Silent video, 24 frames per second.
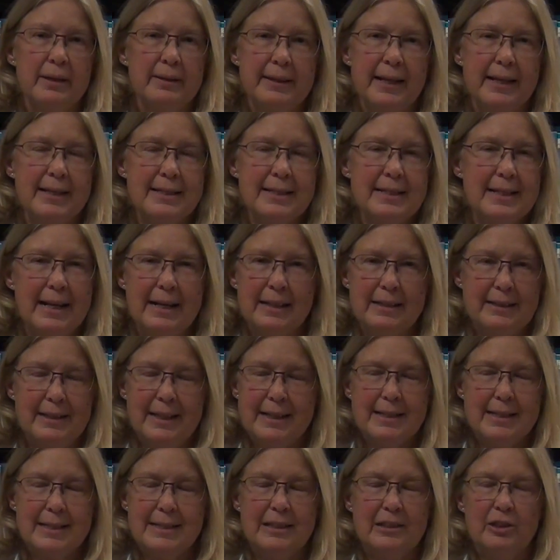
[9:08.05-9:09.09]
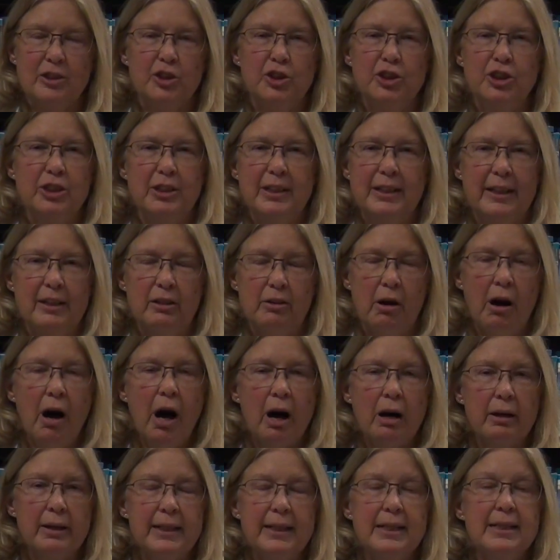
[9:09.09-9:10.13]
That doesn't look good at
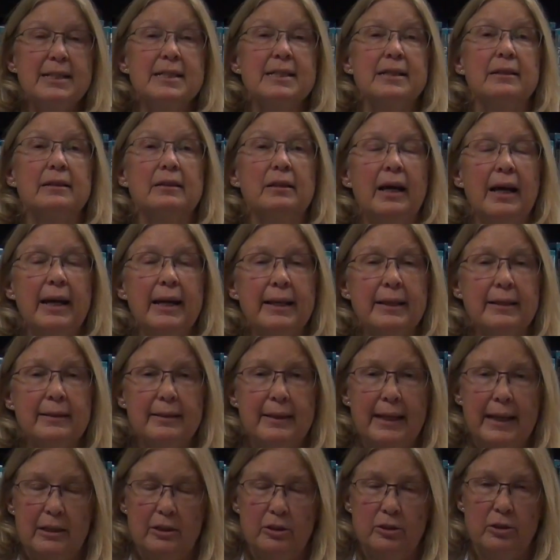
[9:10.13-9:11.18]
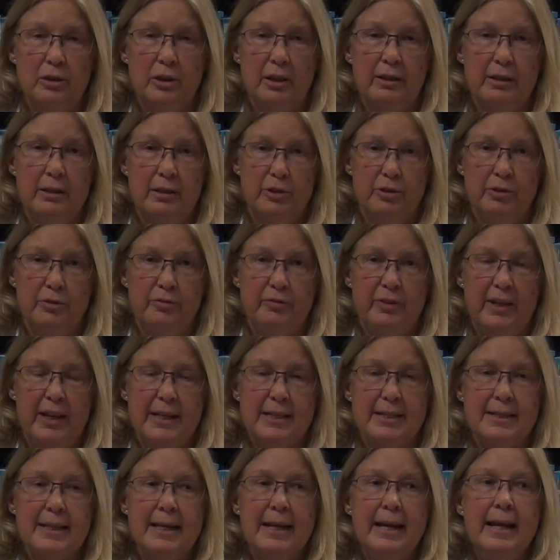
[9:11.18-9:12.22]
all. He doesn't like that look on her
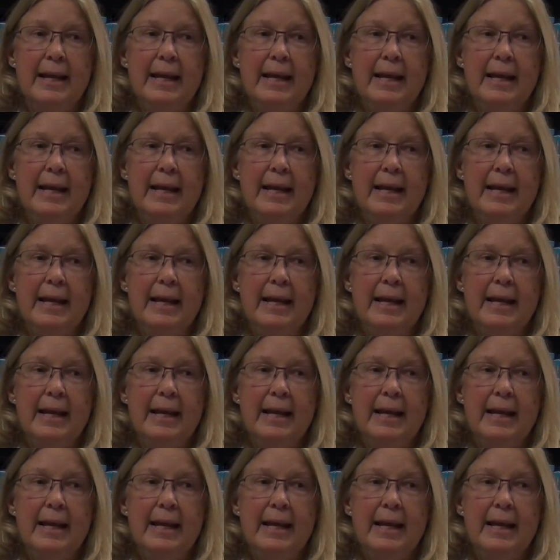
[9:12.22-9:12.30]
face.